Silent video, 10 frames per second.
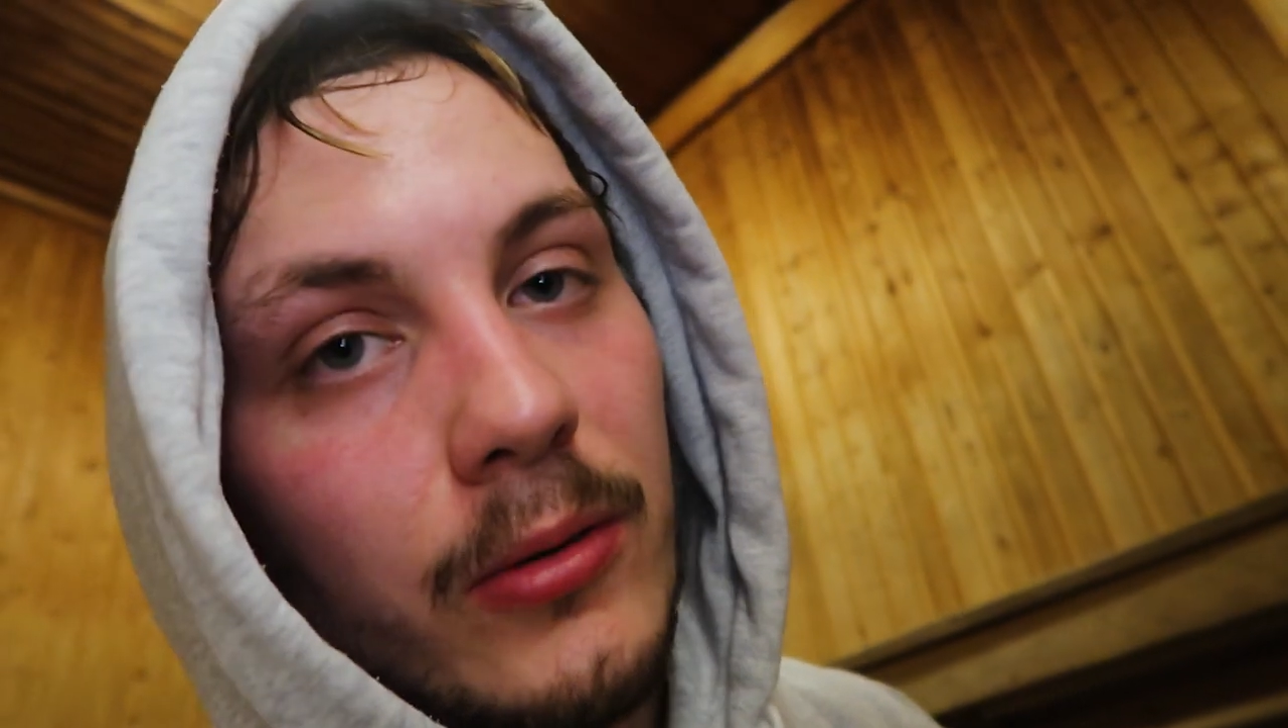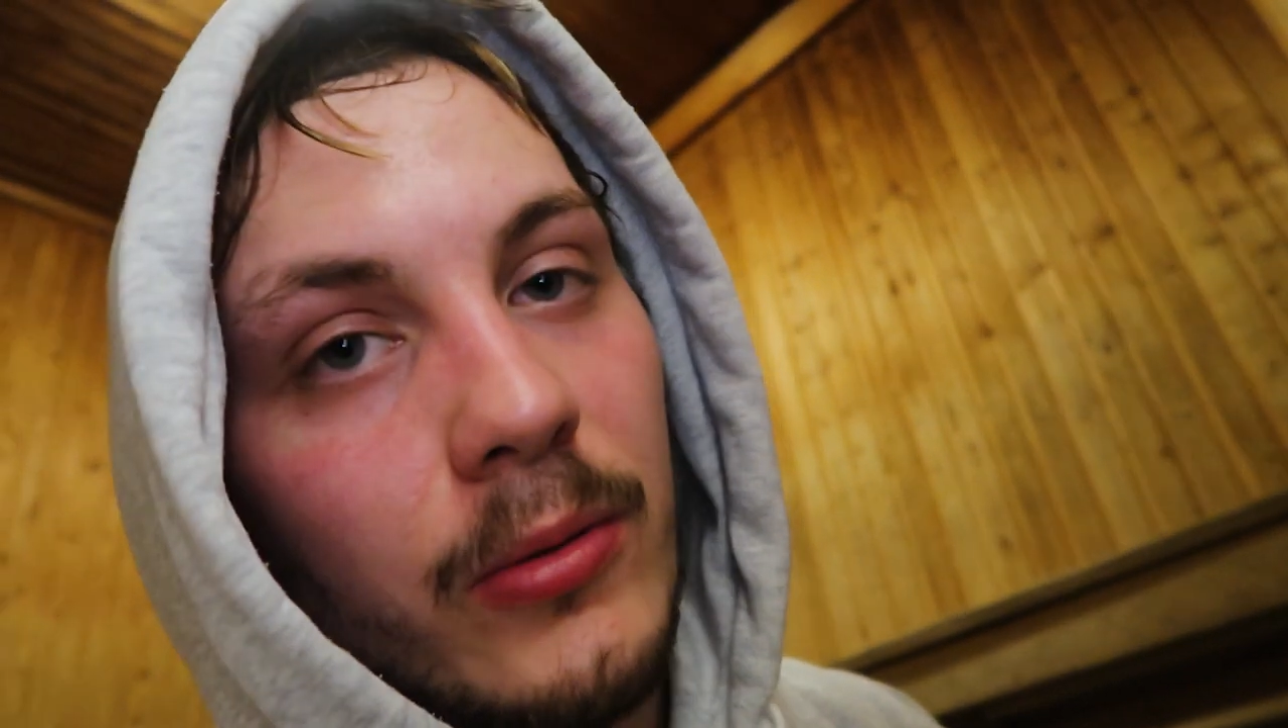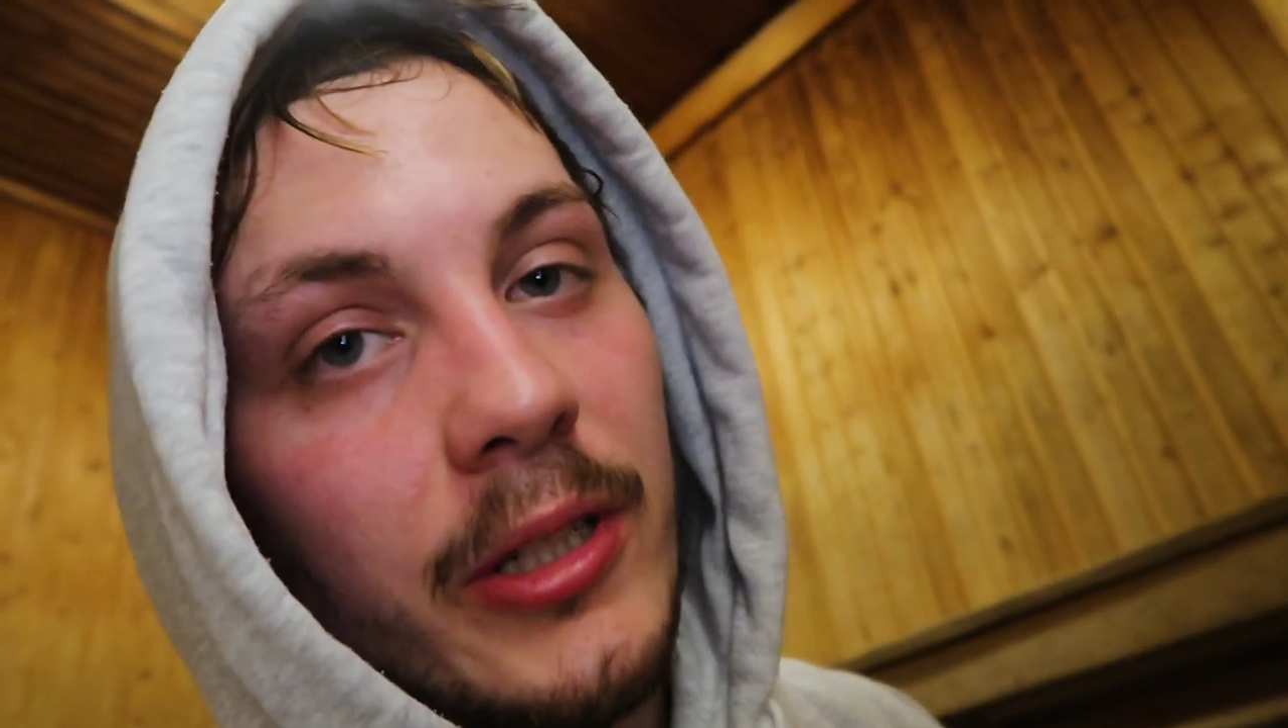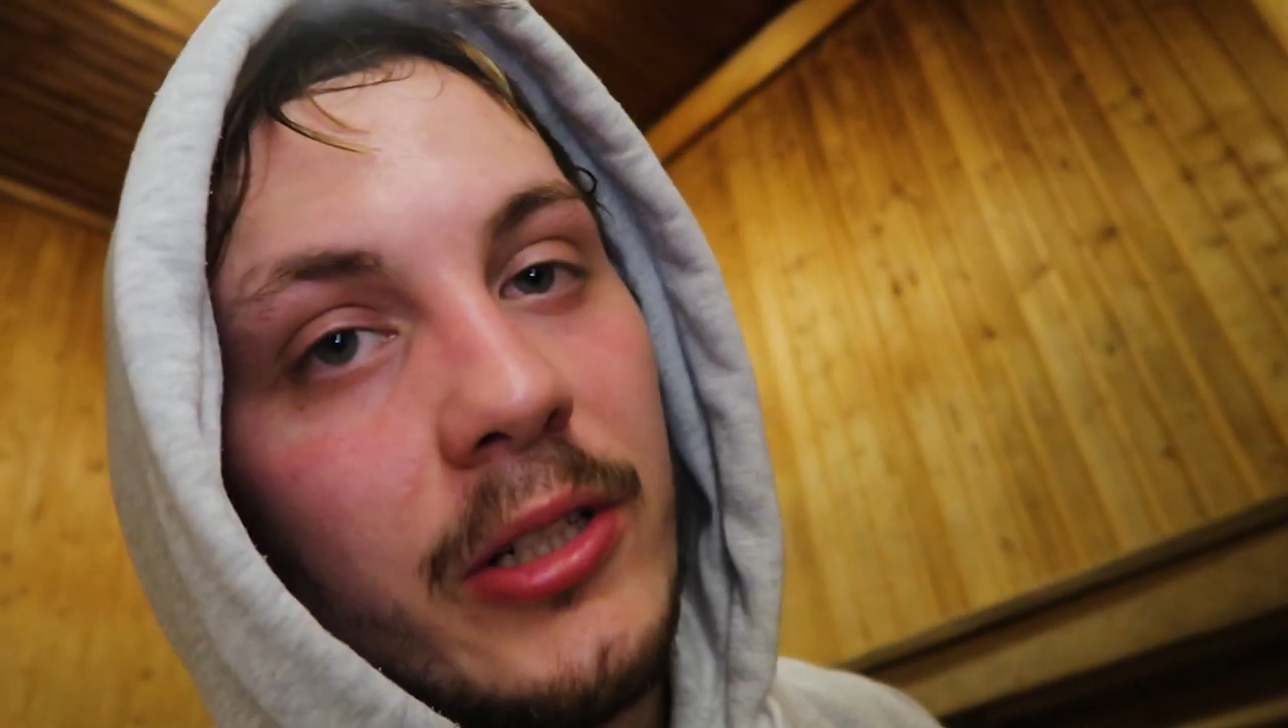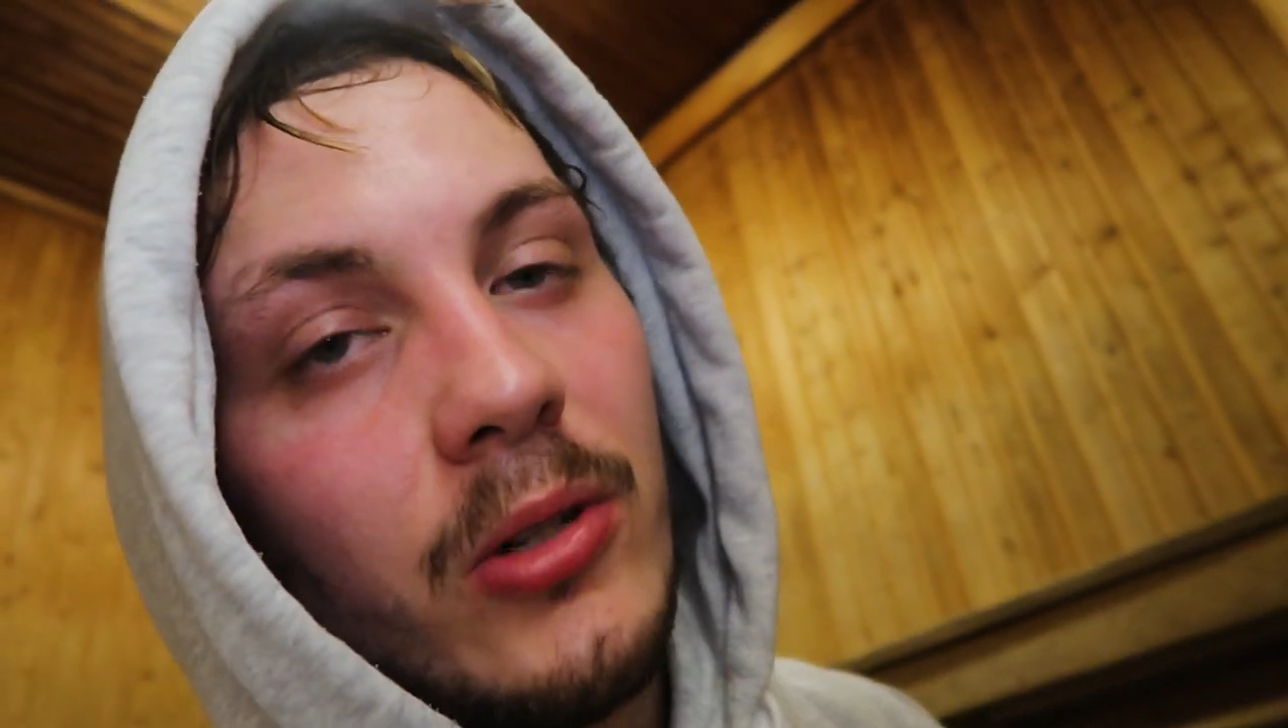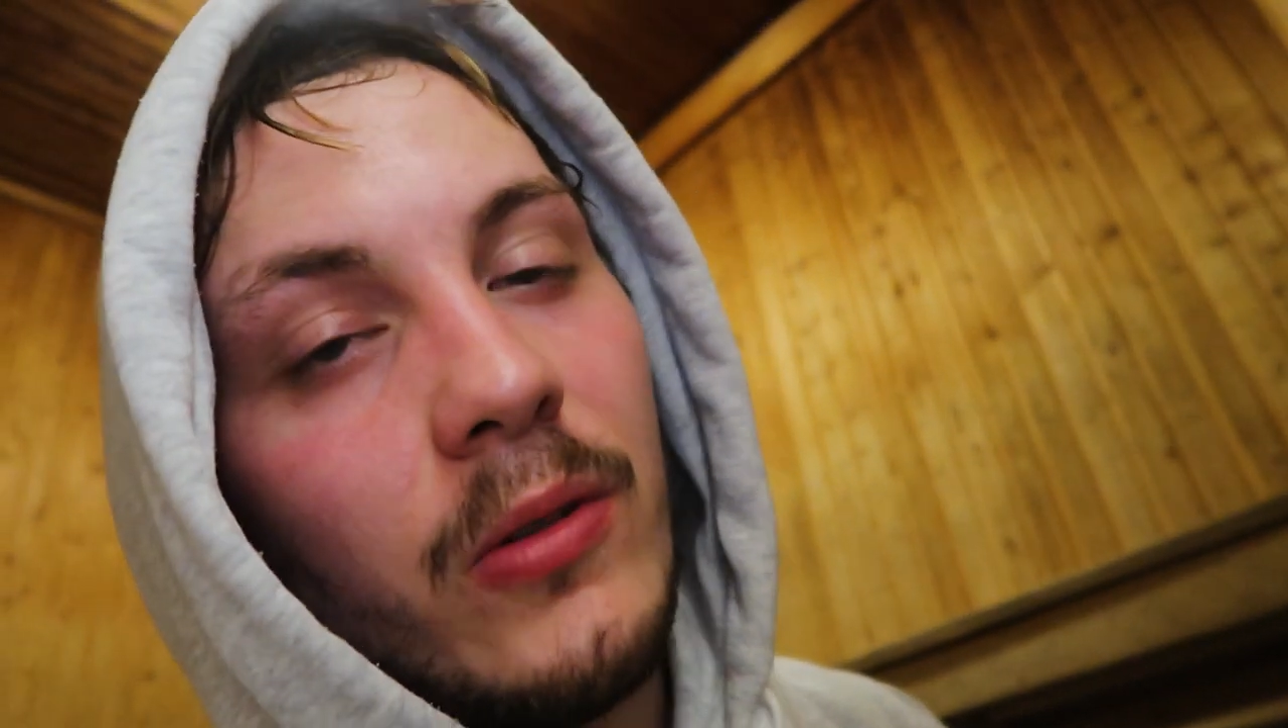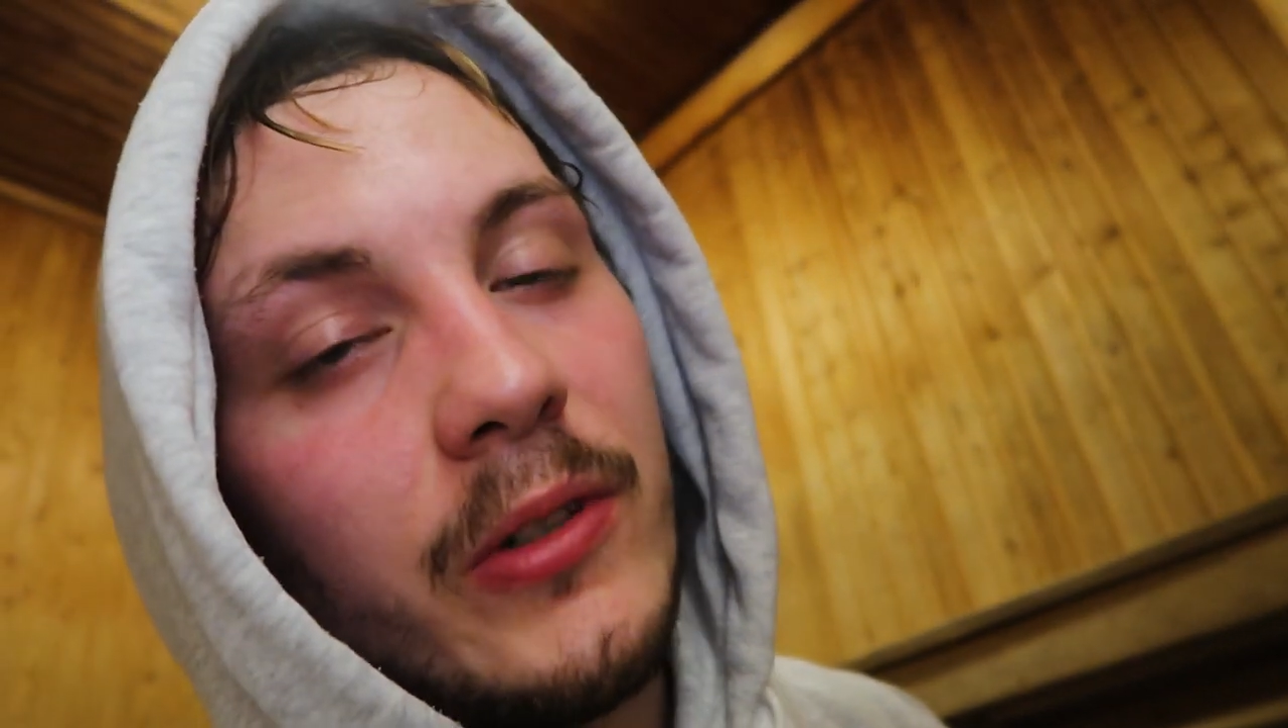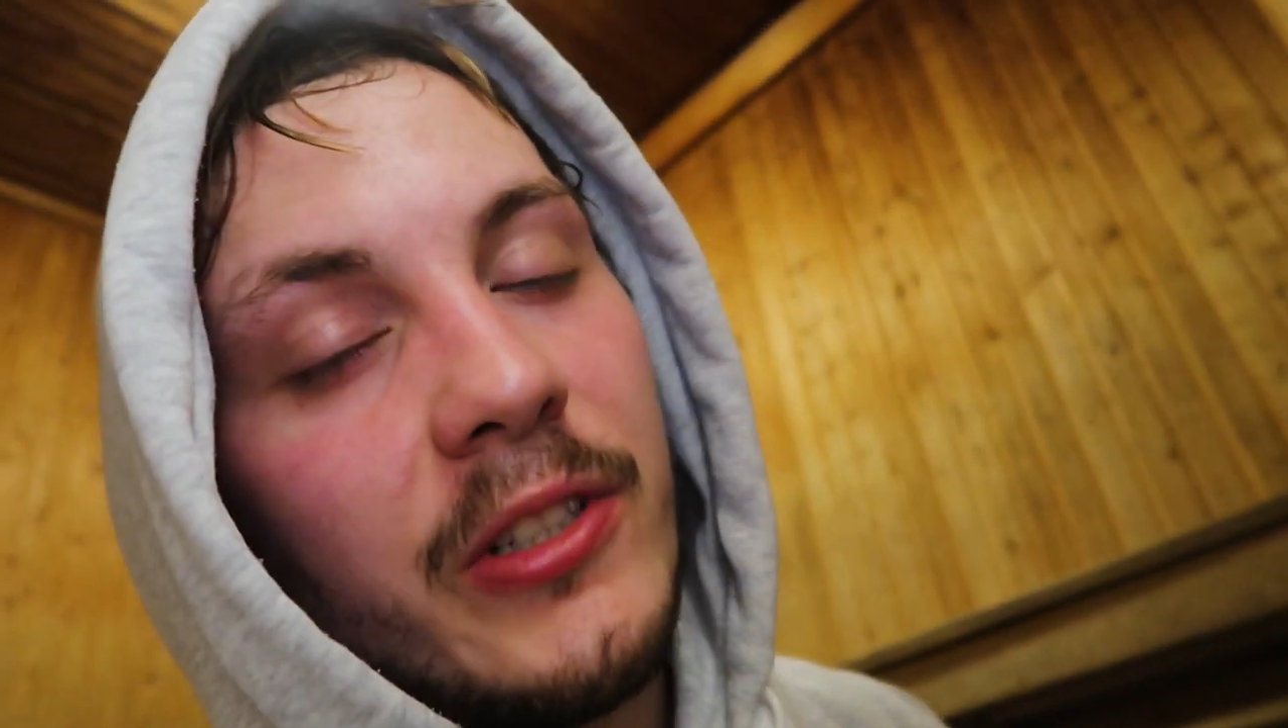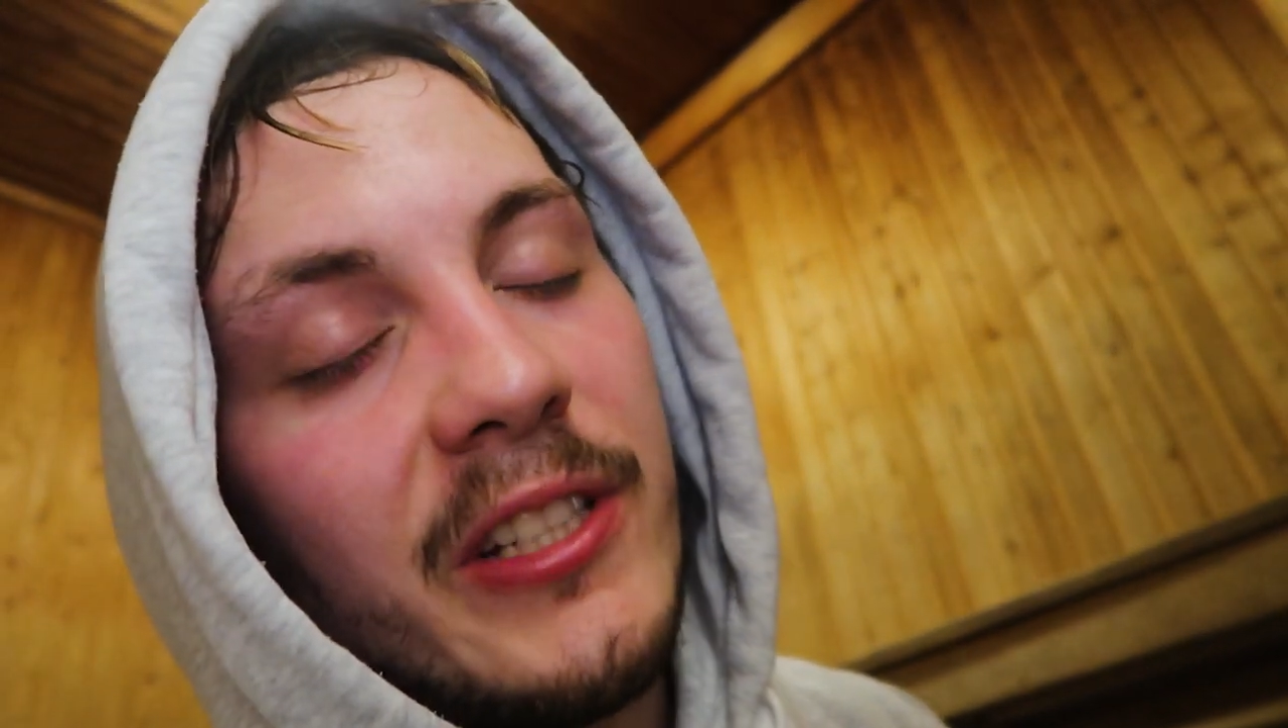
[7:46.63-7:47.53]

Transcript: to reach over